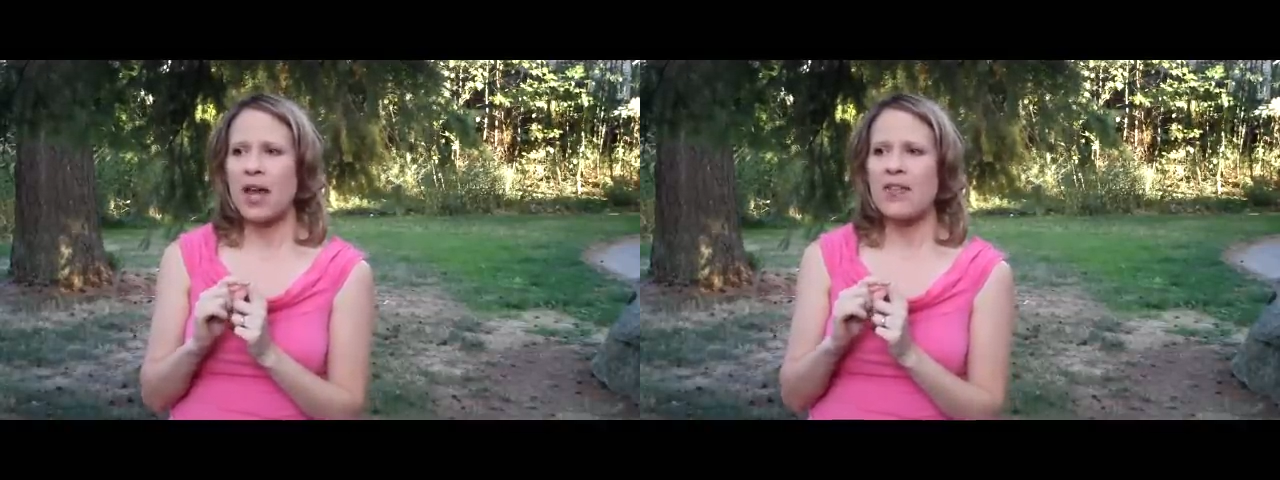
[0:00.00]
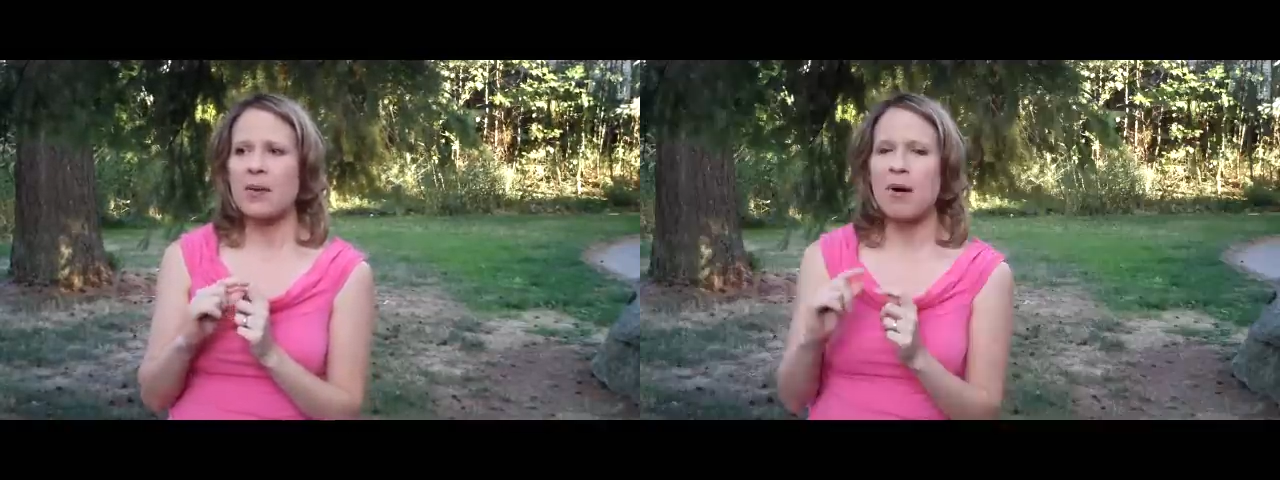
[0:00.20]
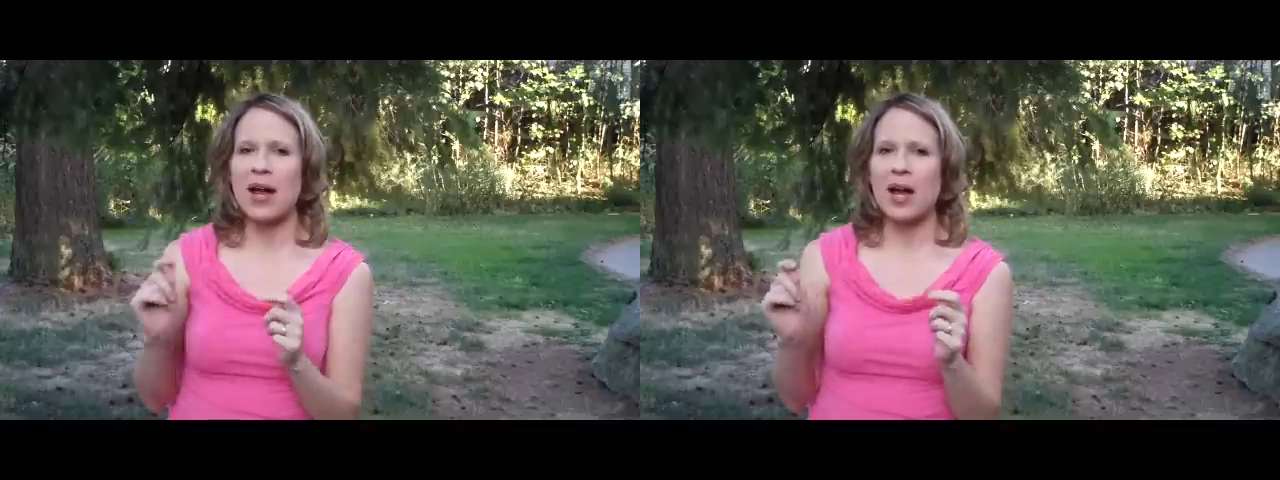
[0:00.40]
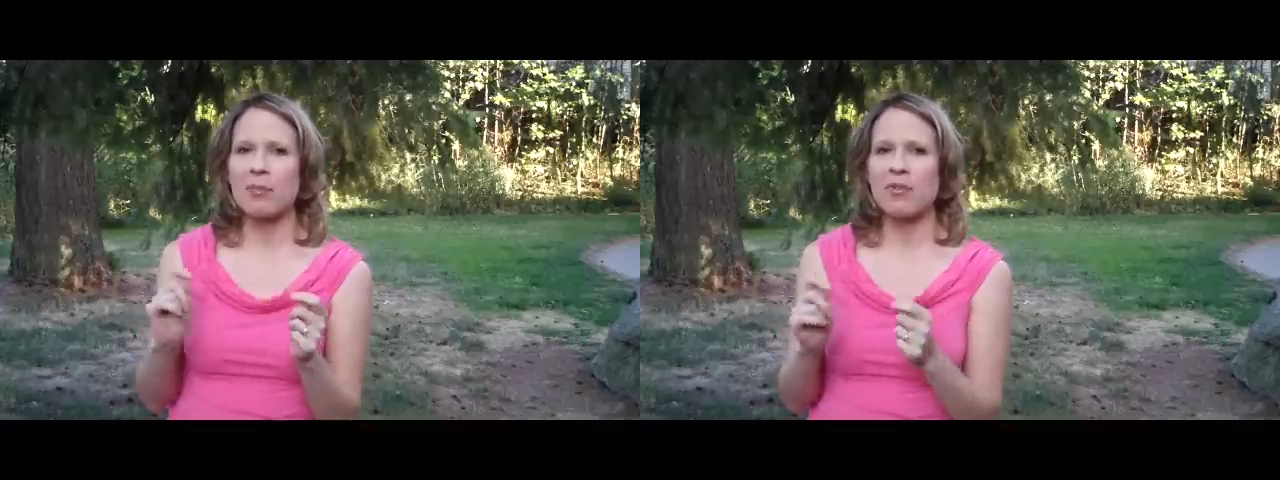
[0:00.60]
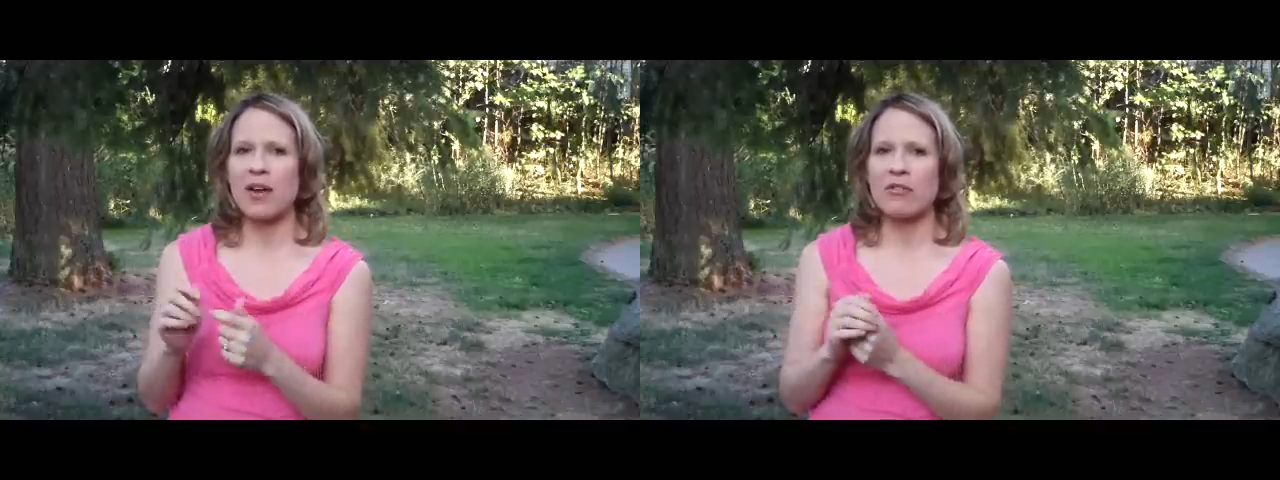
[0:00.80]
then buy a
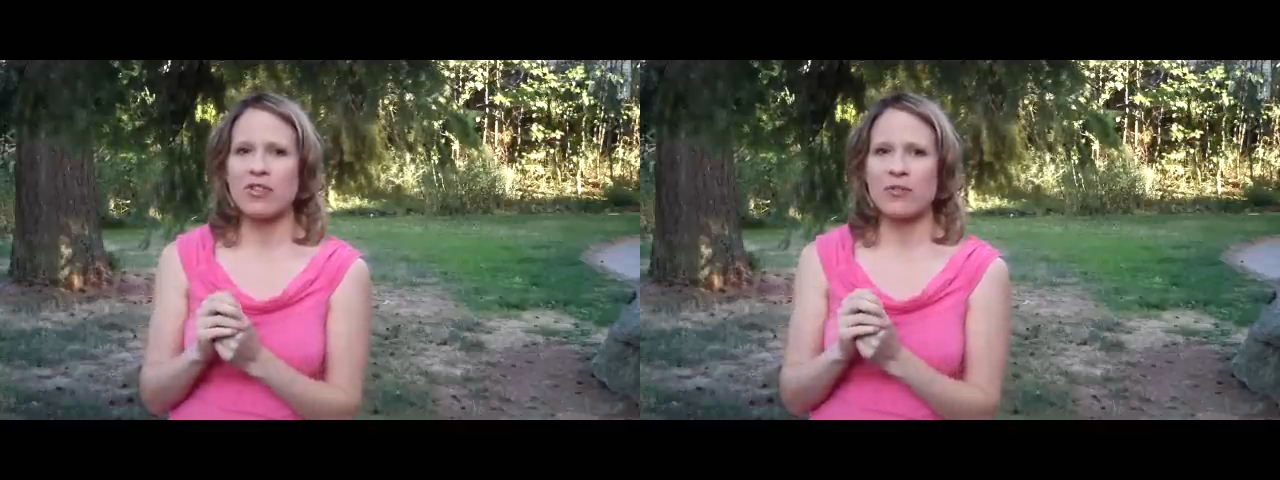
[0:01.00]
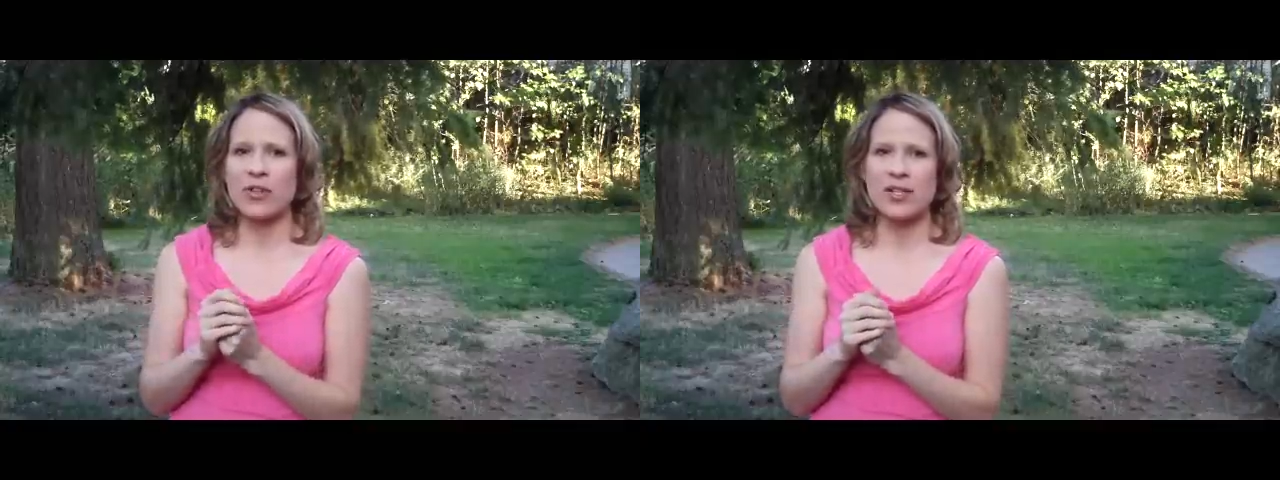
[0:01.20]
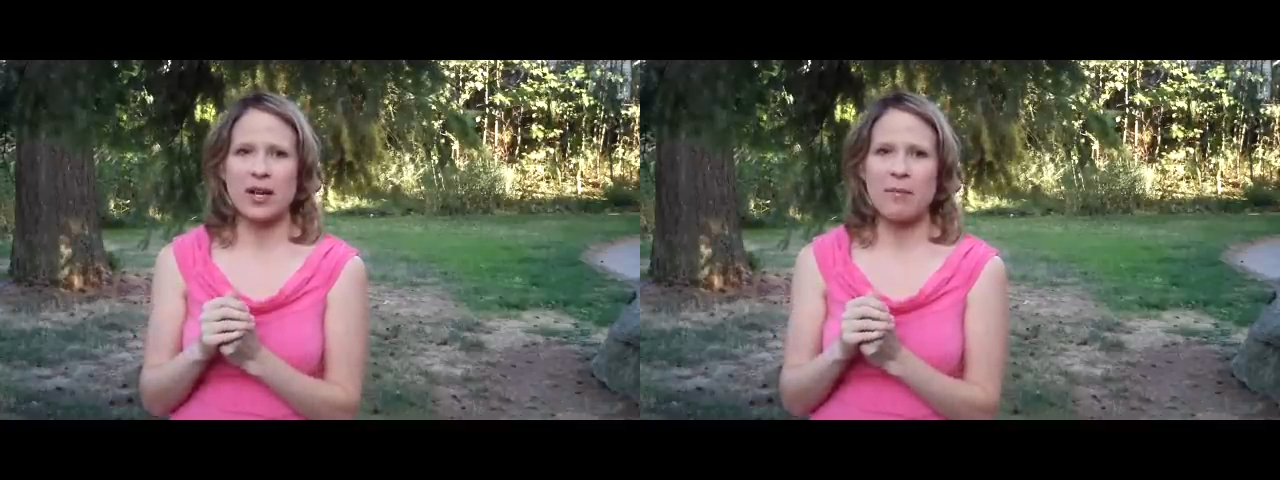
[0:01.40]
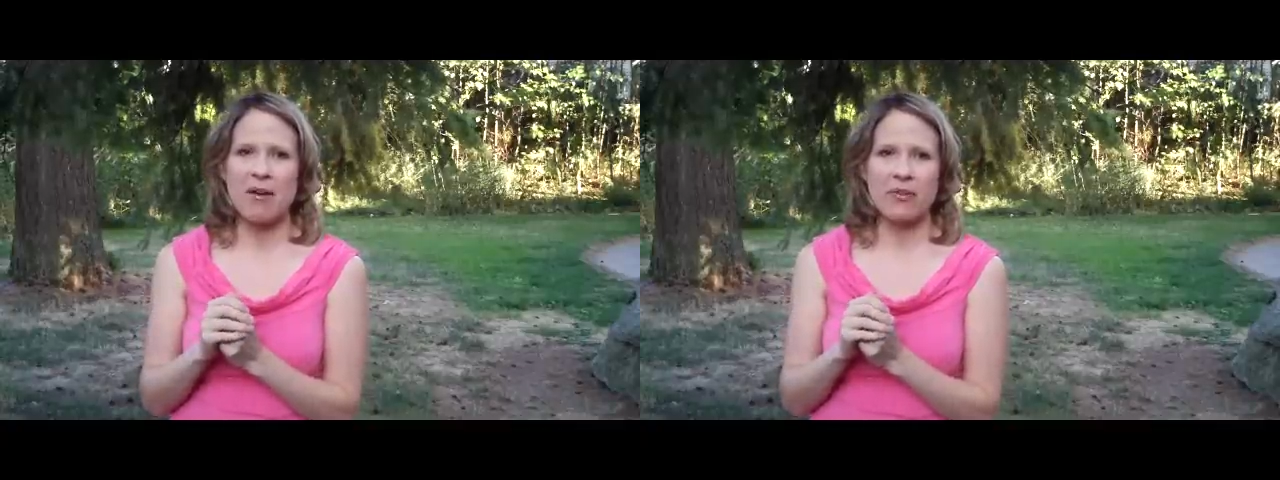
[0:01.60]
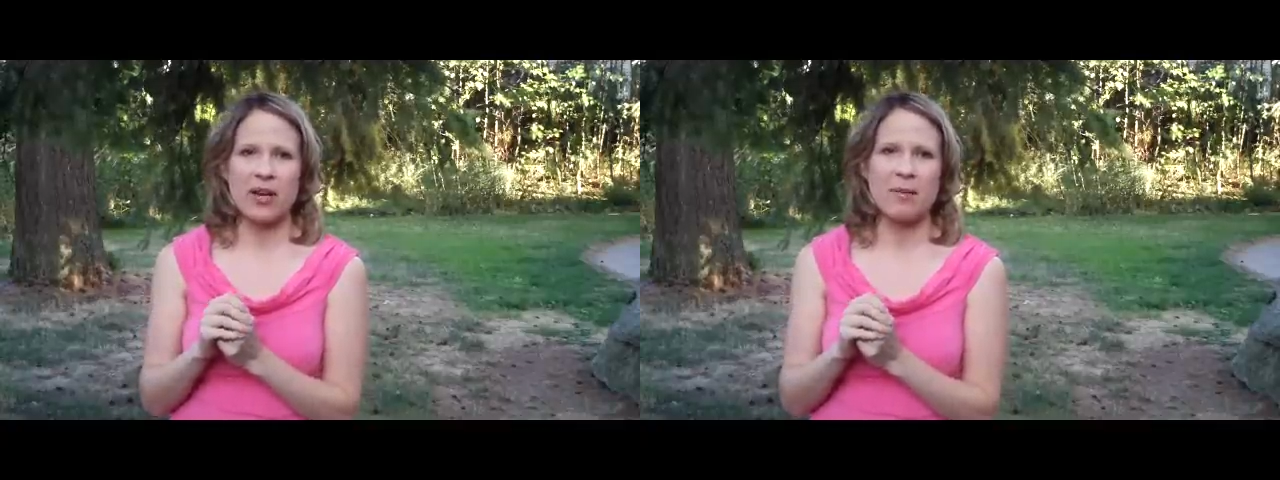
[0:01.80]
couple of other different things like a
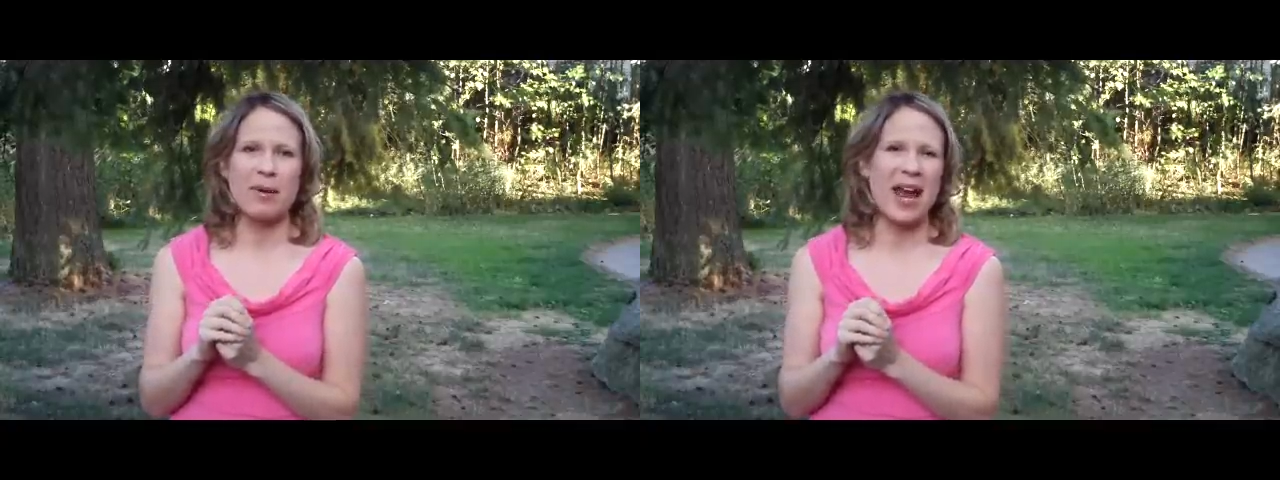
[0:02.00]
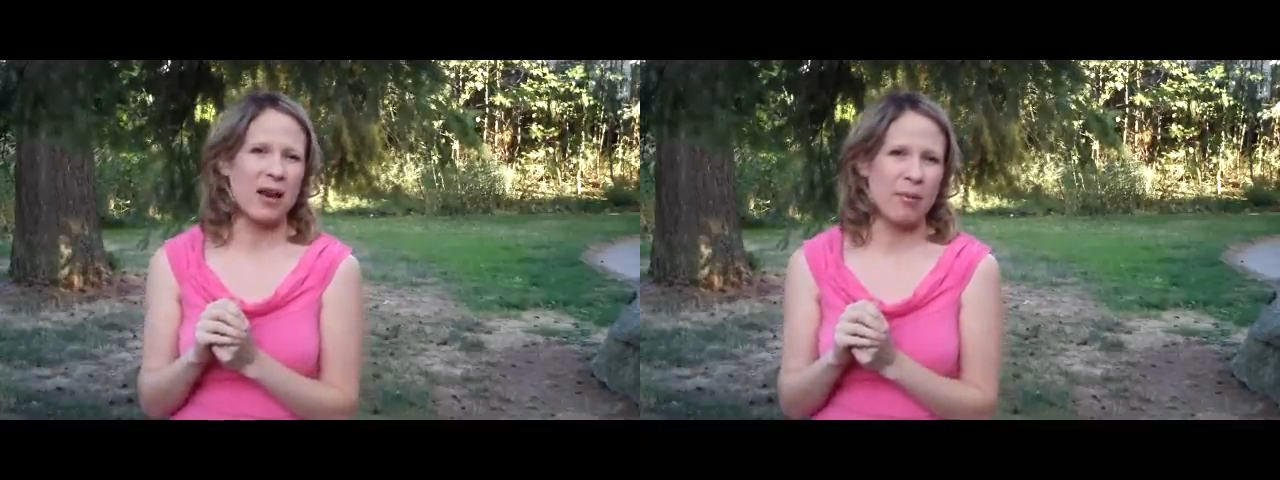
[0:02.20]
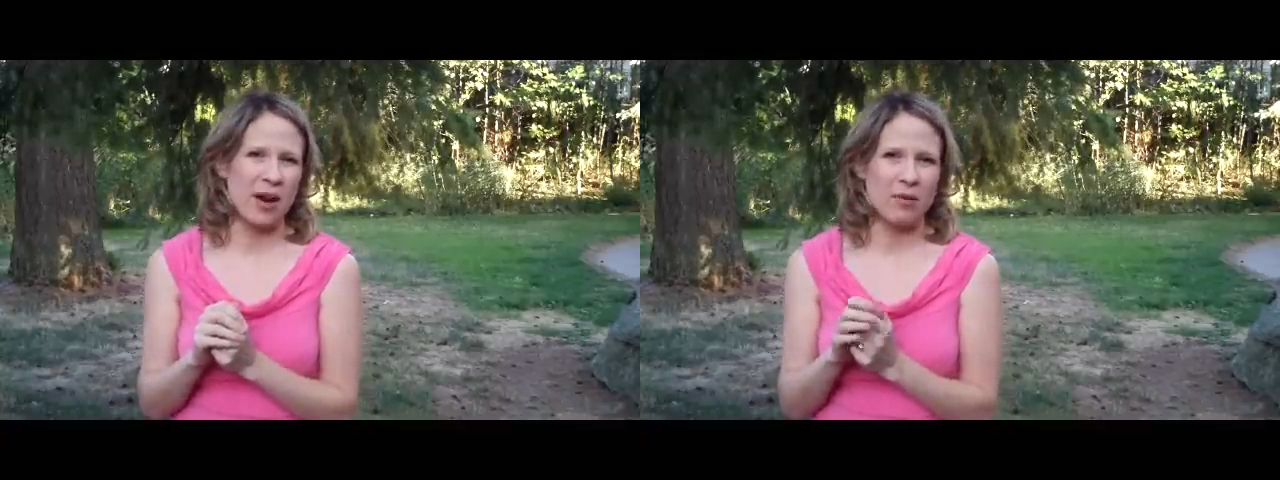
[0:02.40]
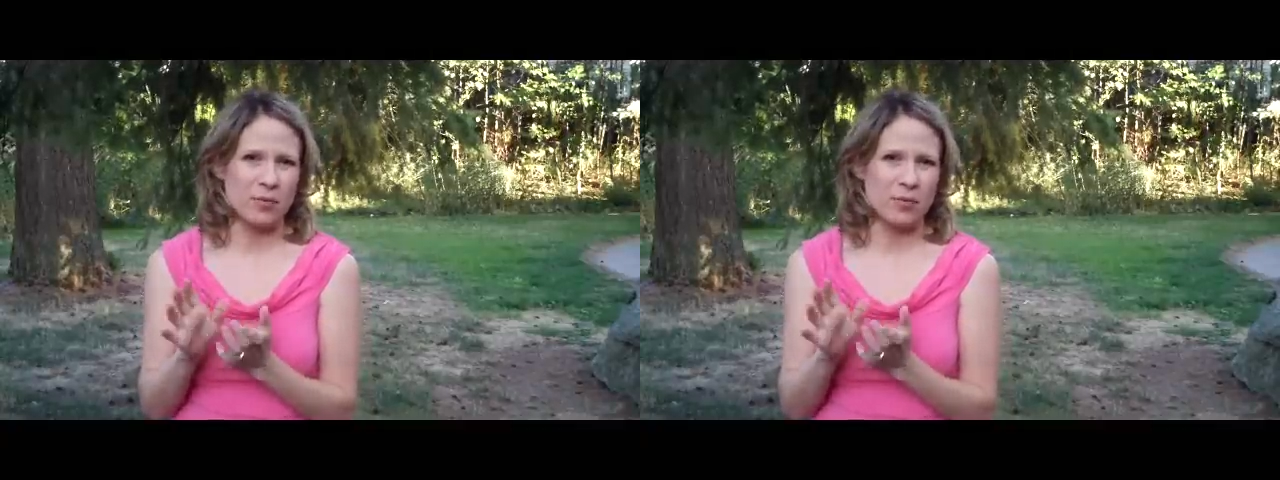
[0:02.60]
muffin and banana bread.